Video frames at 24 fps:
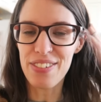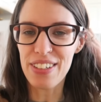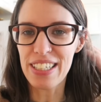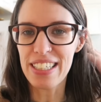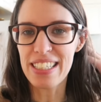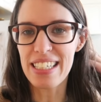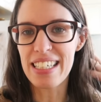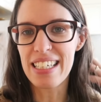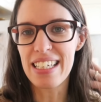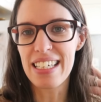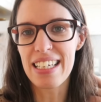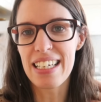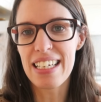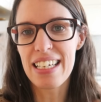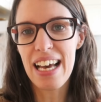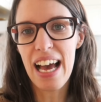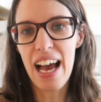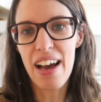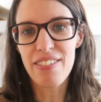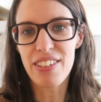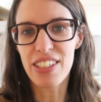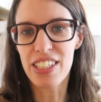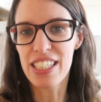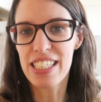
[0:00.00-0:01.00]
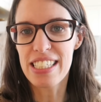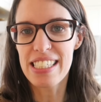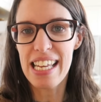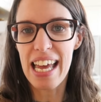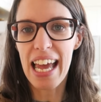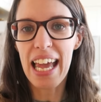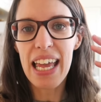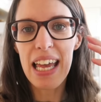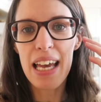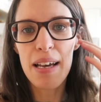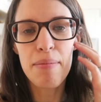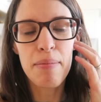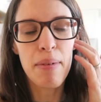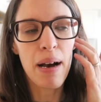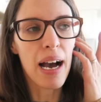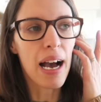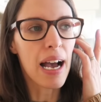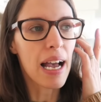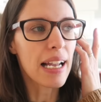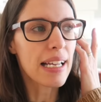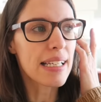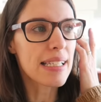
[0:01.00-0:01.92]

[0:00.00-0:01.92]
We're gonna have a good day, uh,